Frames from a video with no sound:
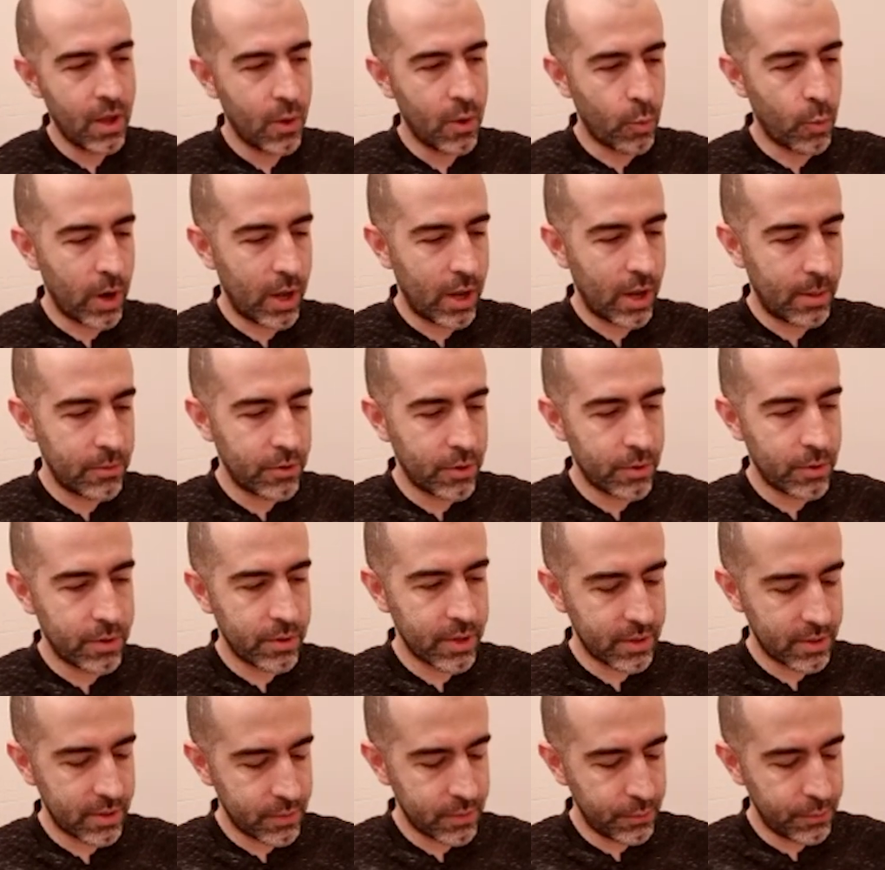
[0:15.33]
While I'm
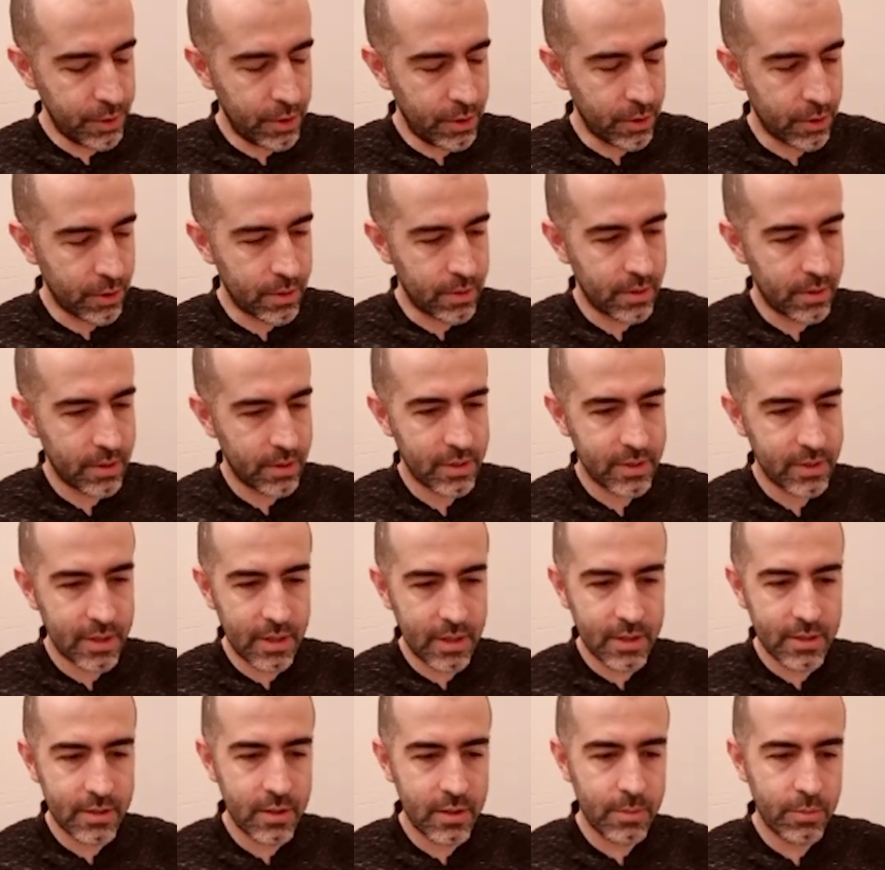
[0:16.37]
recording this video,
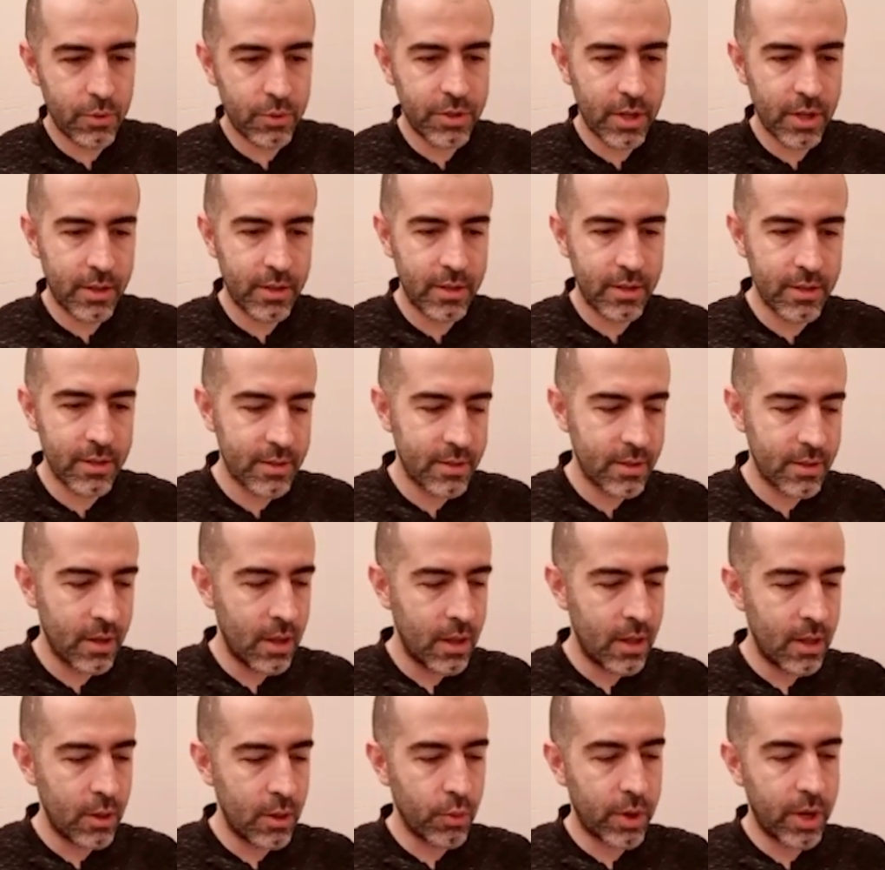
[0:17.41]
Celestia project is
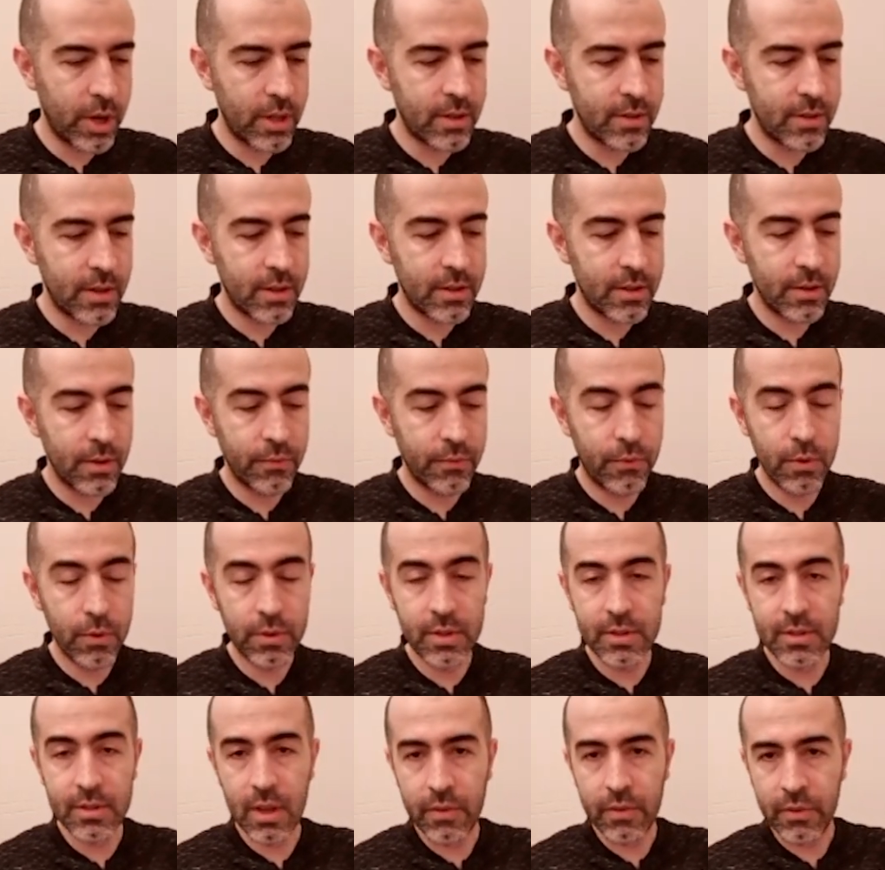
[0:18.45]
located at
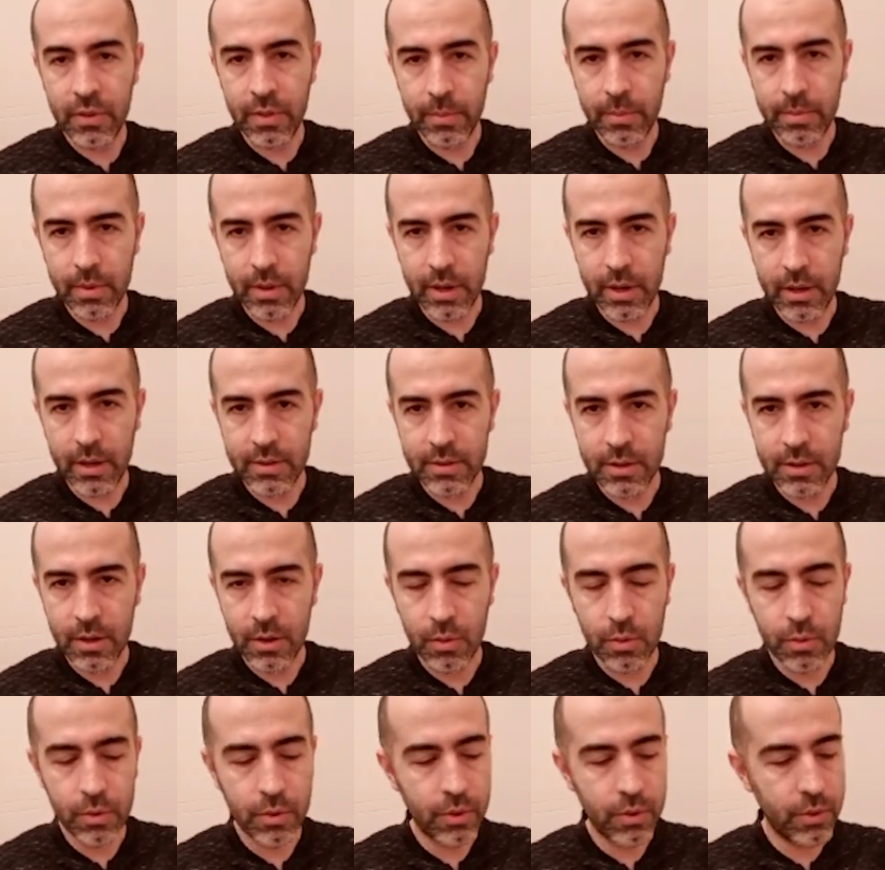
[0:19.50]
47th place
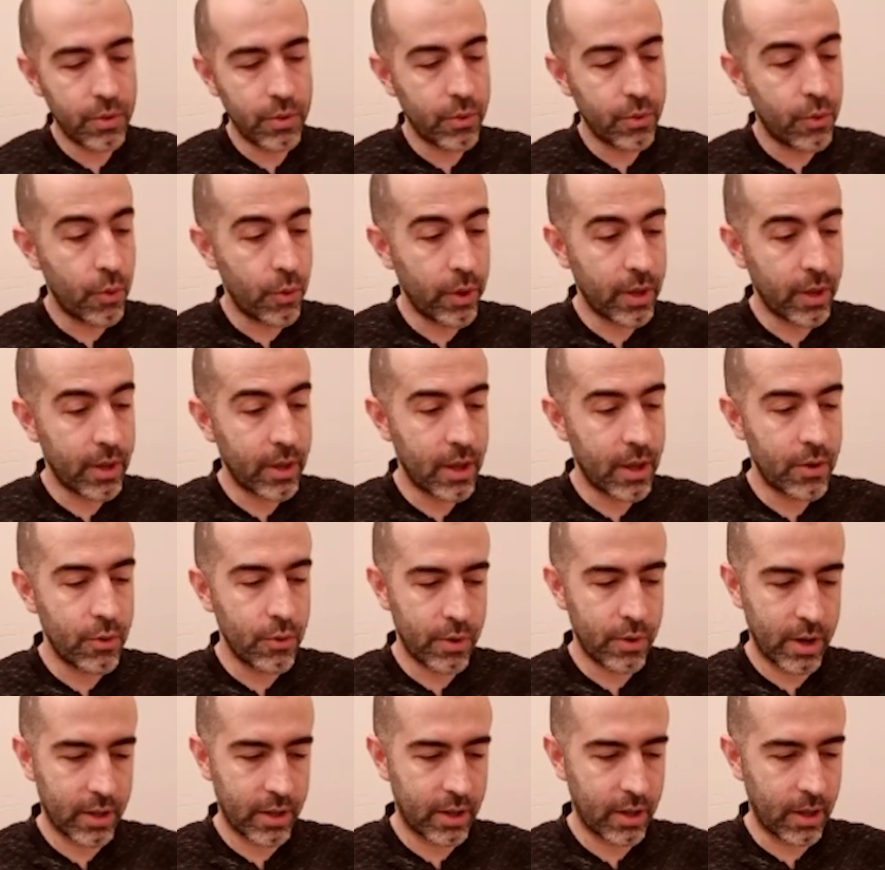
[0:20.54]
on CoinGecko
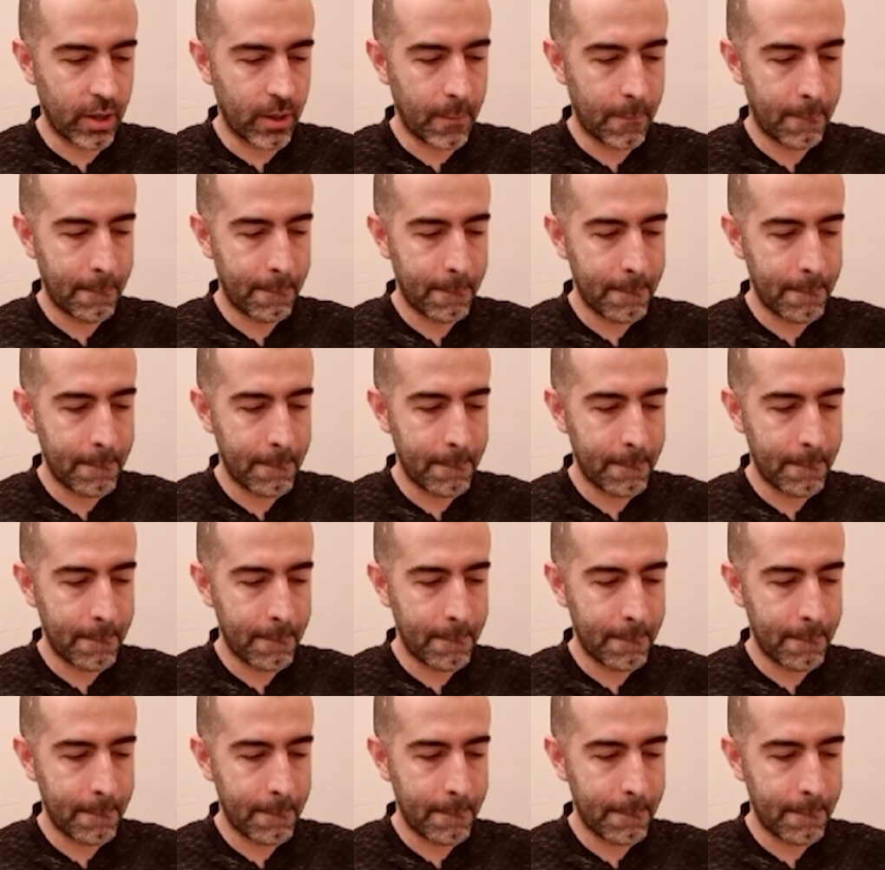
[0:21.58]
ranking,